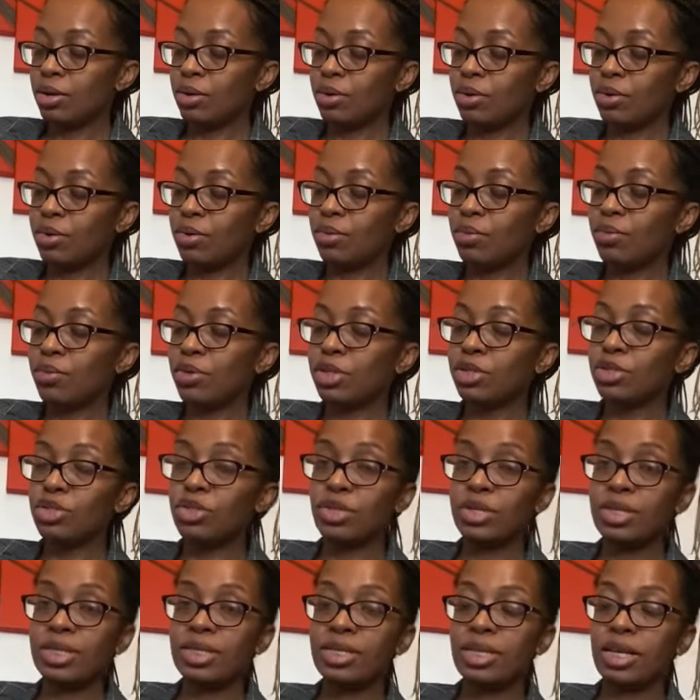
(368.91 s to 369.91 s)
We'll
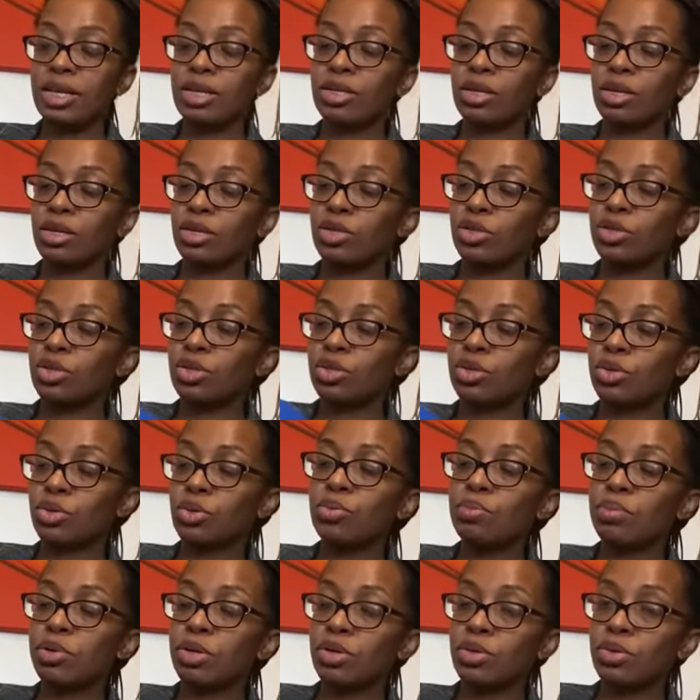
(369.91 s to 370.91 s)
just take two
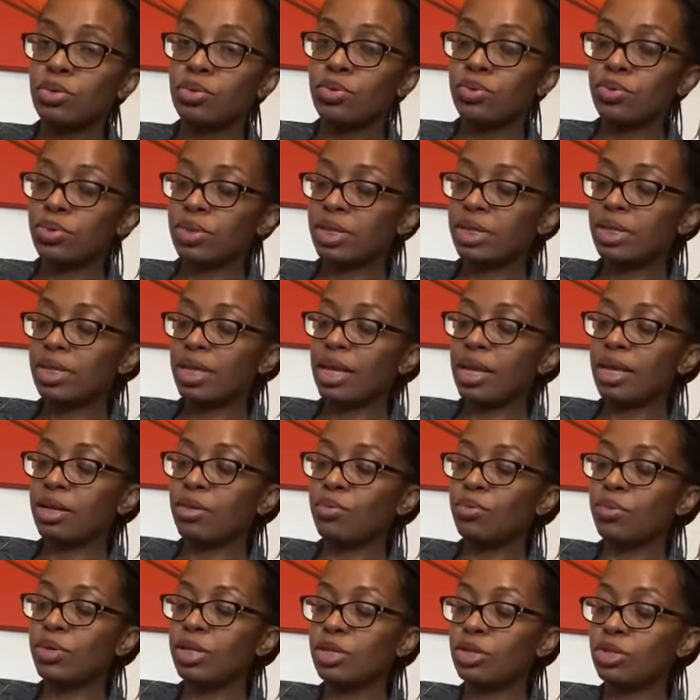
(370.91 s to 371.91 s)
balloons and
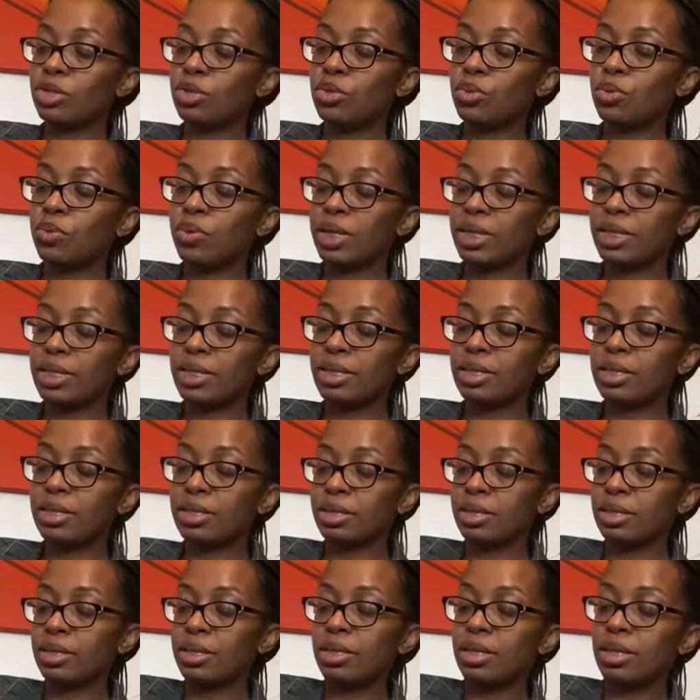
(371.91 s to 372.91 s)
we twist
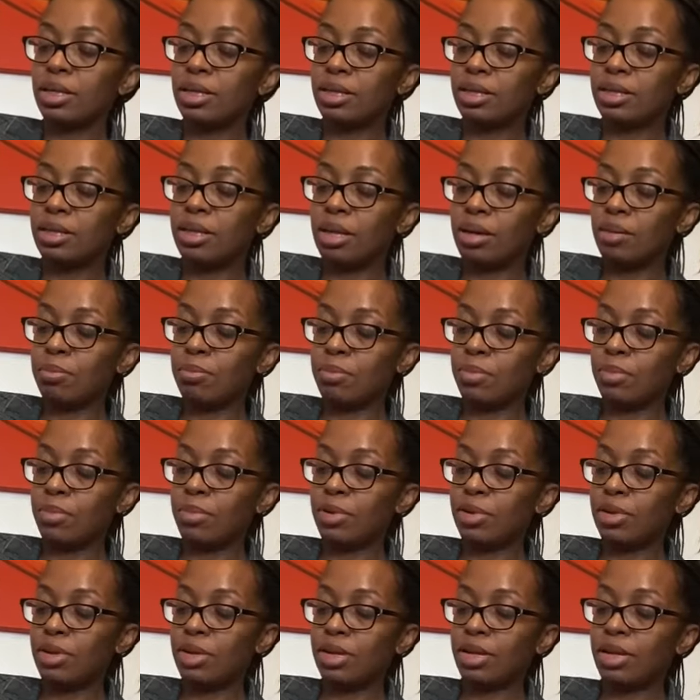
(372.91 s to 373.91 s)
them.
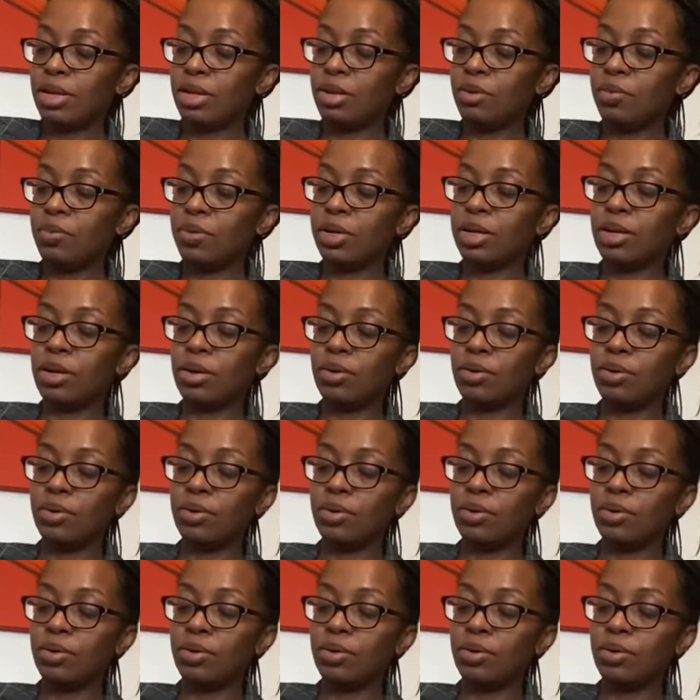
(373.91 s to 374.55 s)
Here we go.